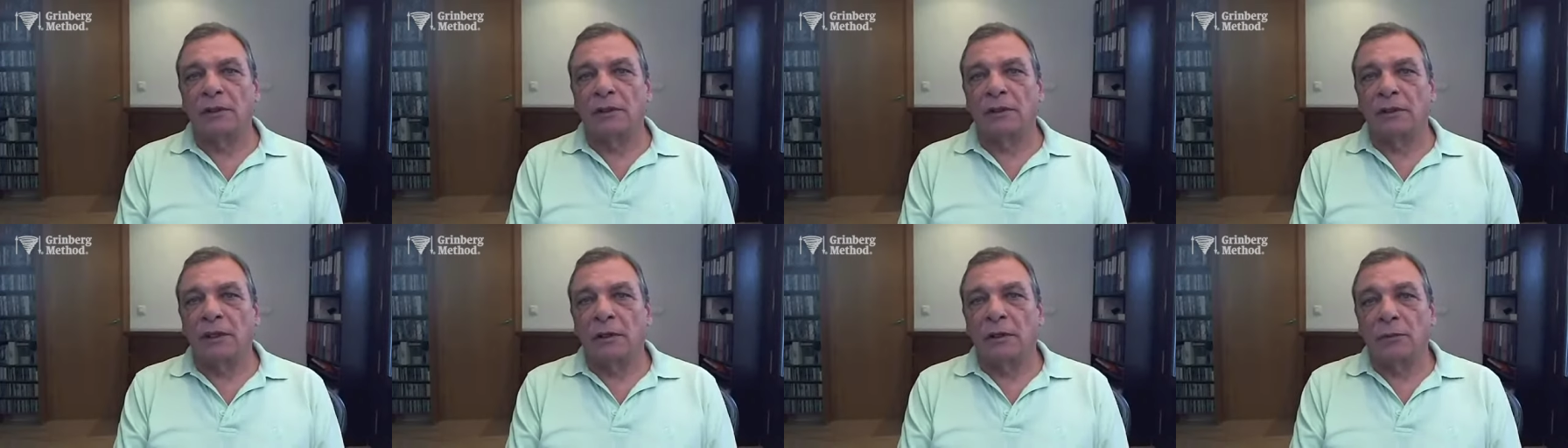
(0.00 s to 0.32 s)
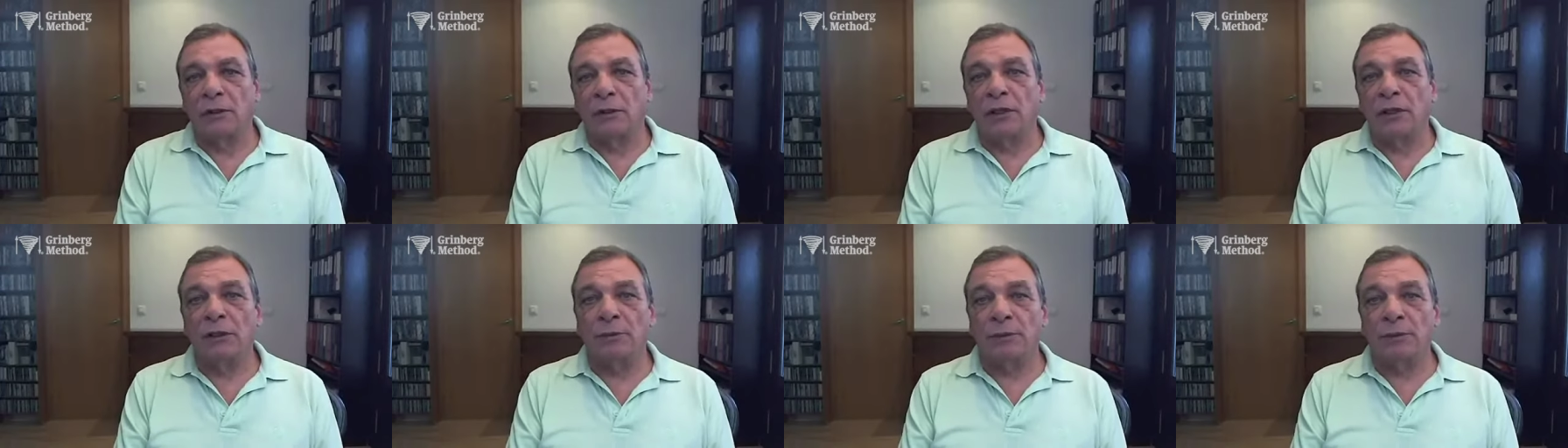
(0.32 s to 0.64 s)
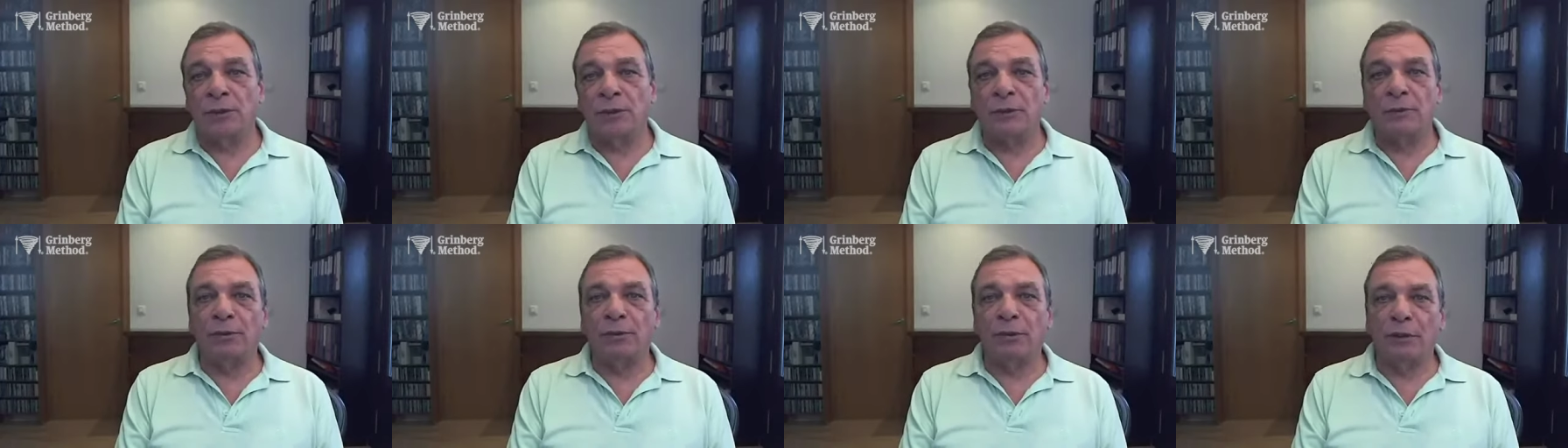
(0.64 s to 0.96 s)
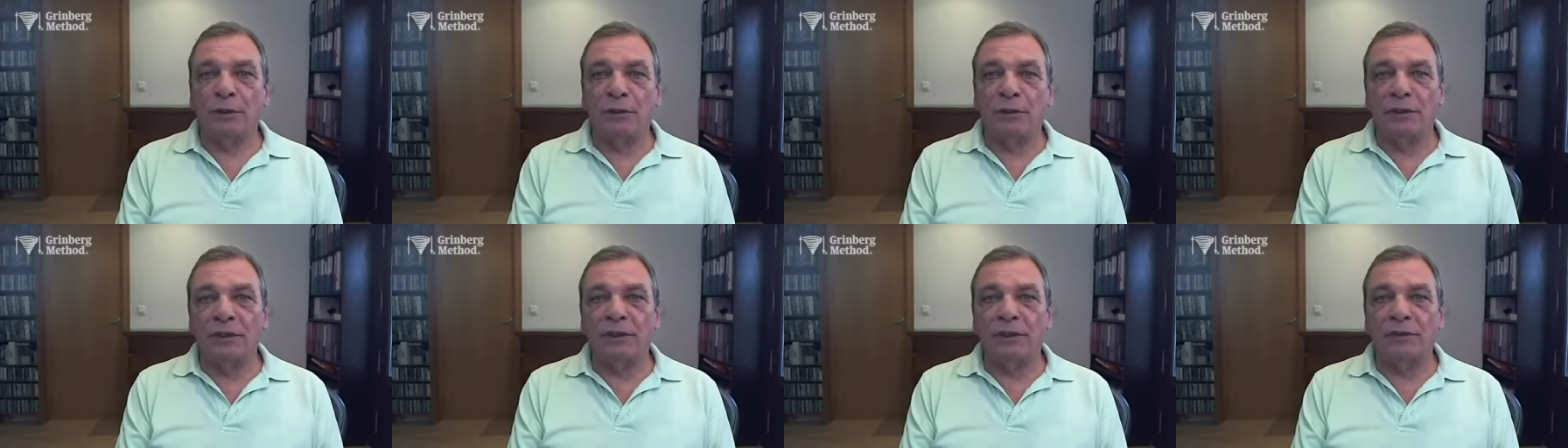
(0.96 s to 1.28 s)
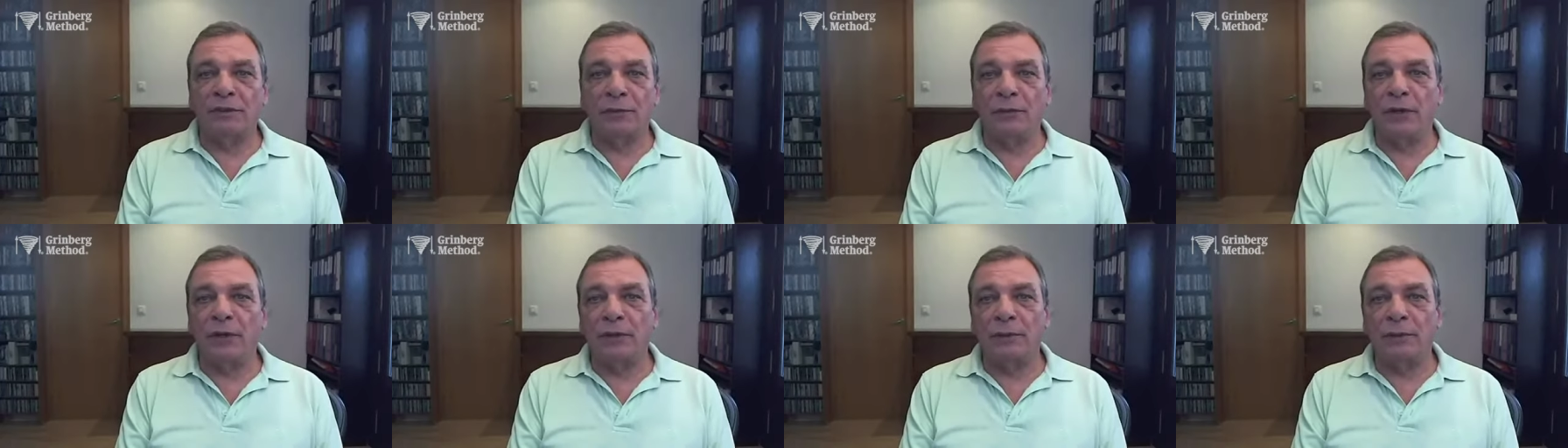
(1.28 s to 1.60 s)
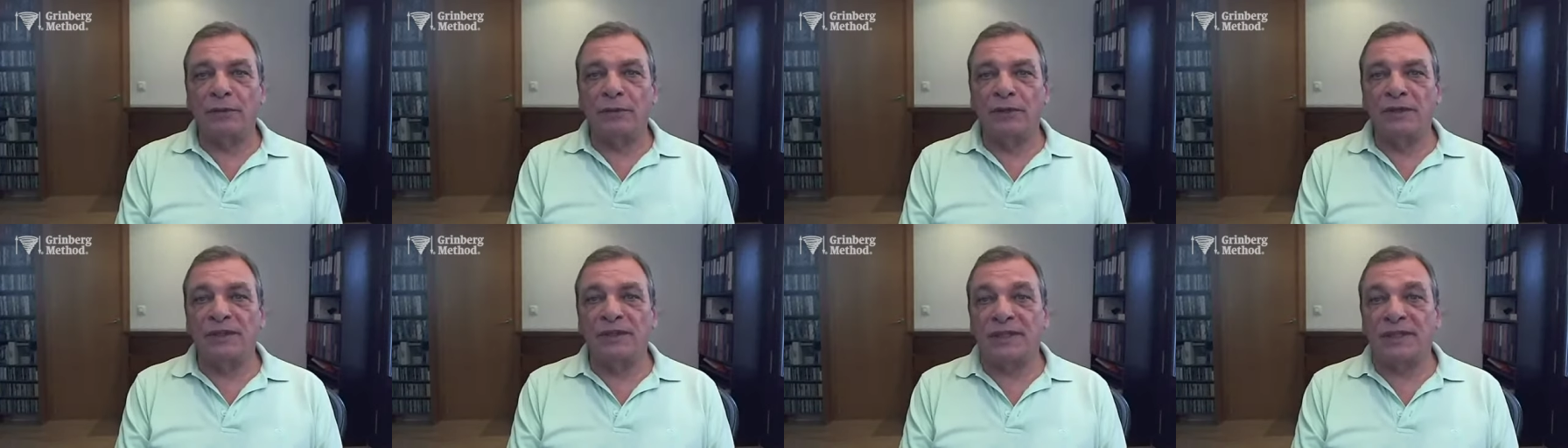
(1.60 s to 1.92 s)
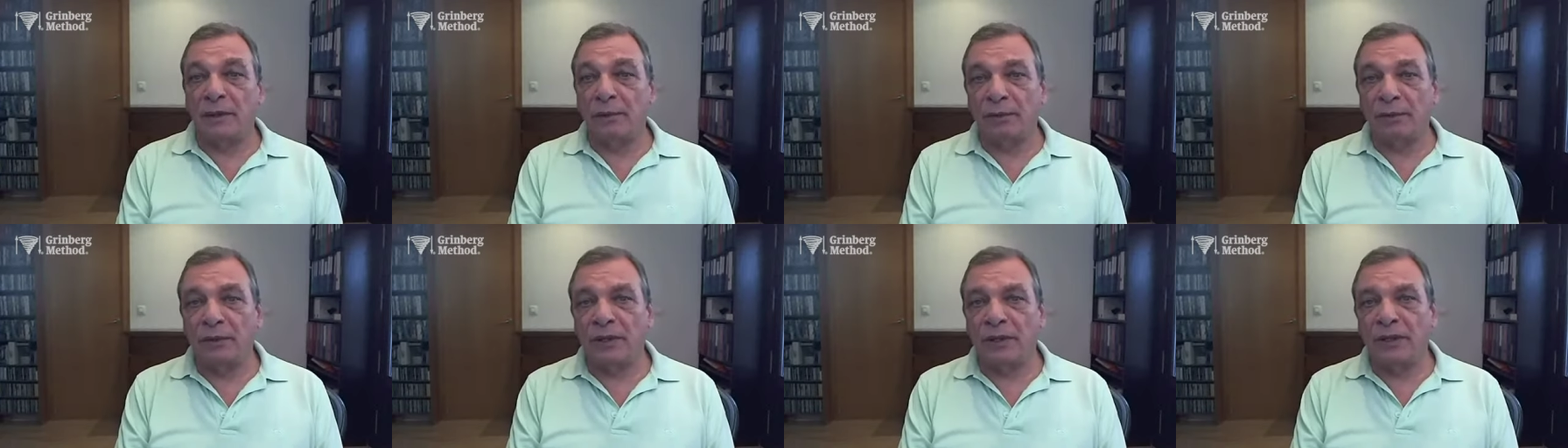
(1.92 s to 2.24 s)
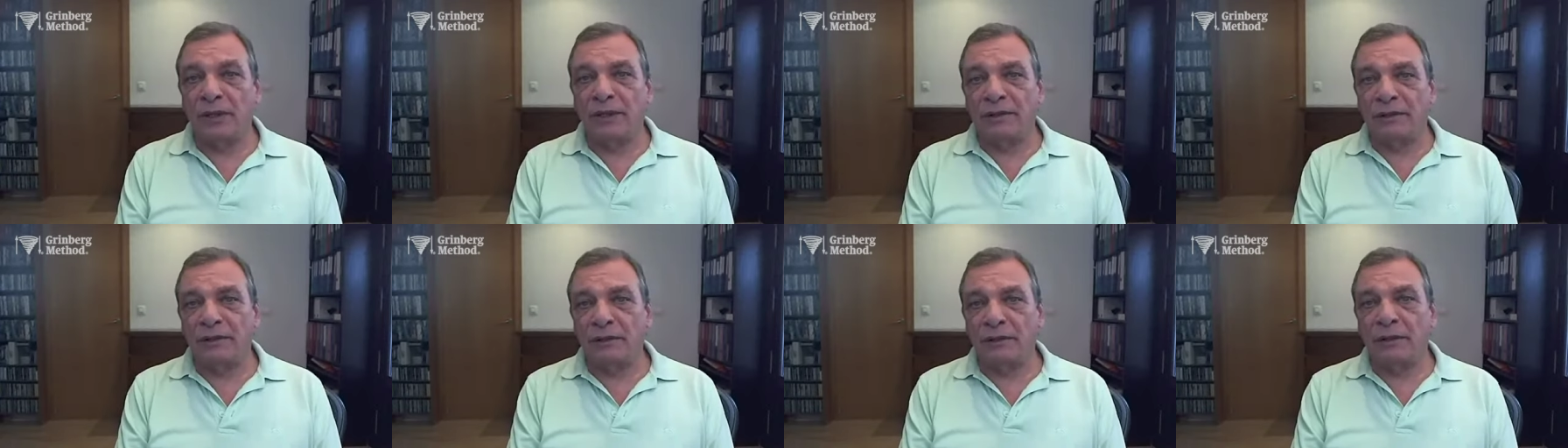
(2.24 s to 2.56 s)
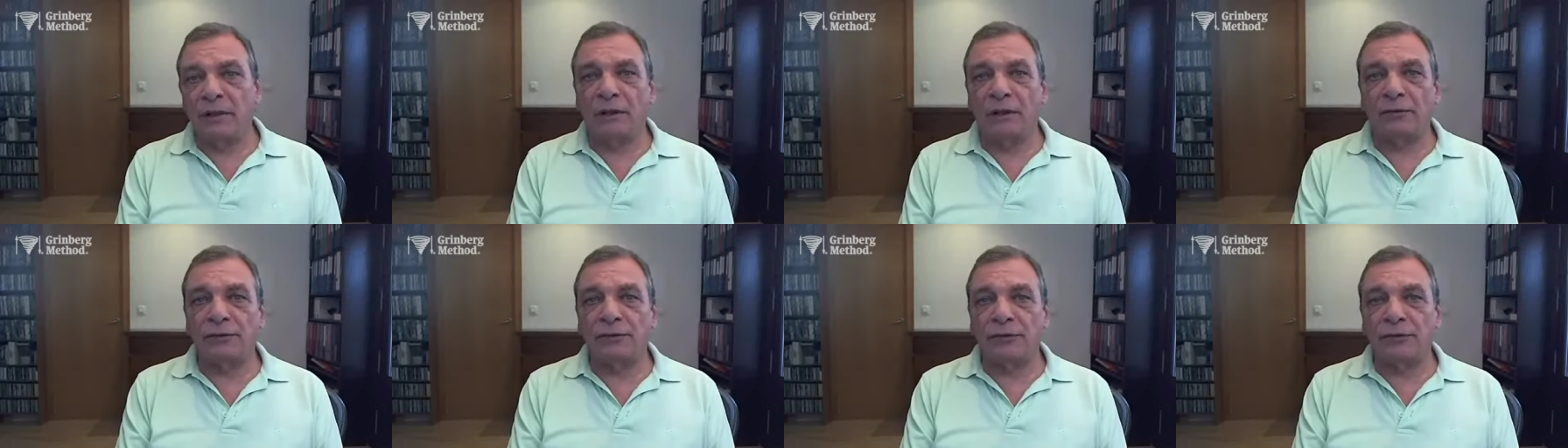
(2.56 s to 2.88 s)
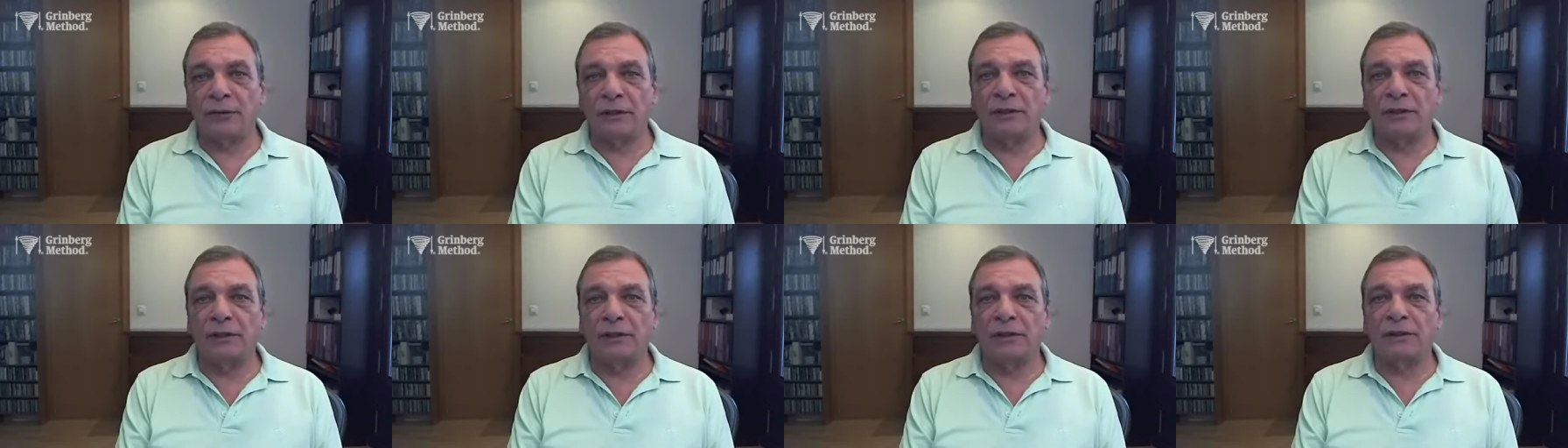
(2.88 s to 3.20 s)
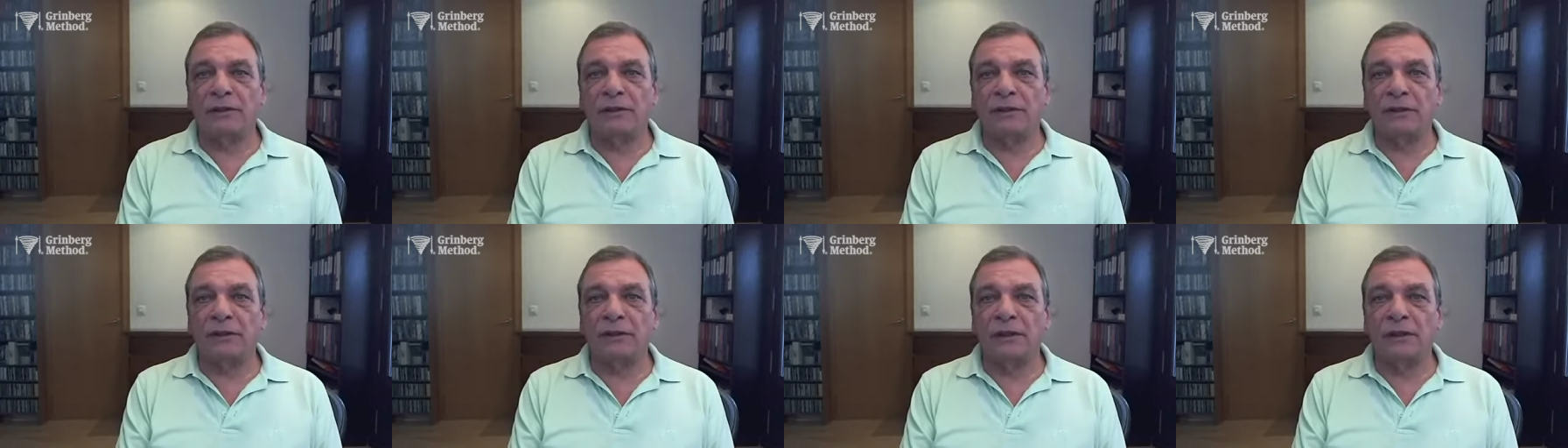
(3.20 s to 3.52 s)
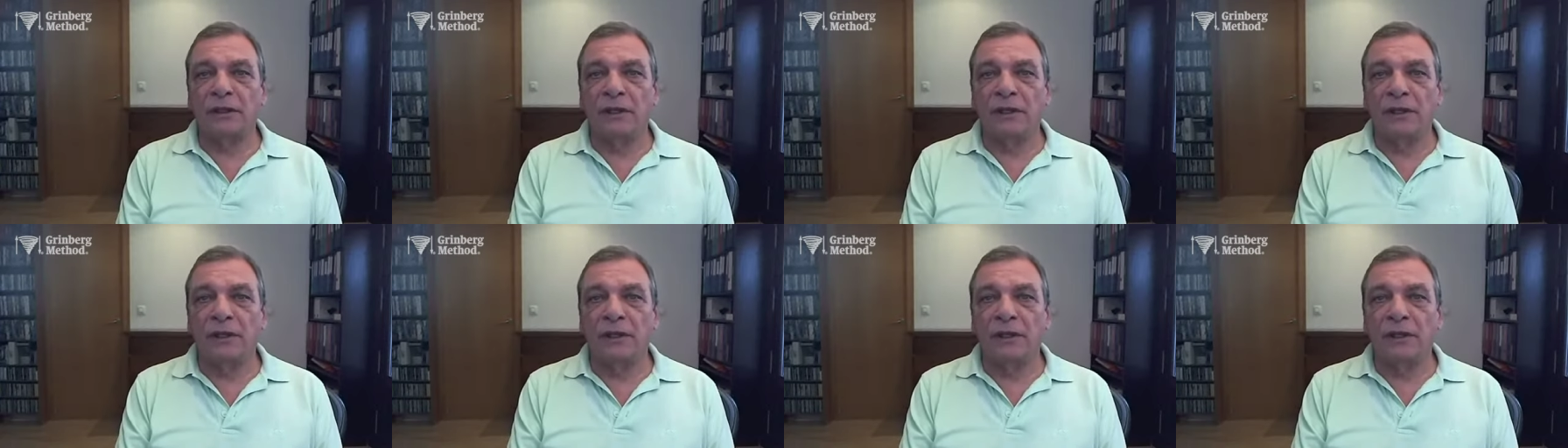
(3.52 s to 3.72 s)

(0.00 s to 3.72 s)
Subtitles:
There are many people that may be separated after this.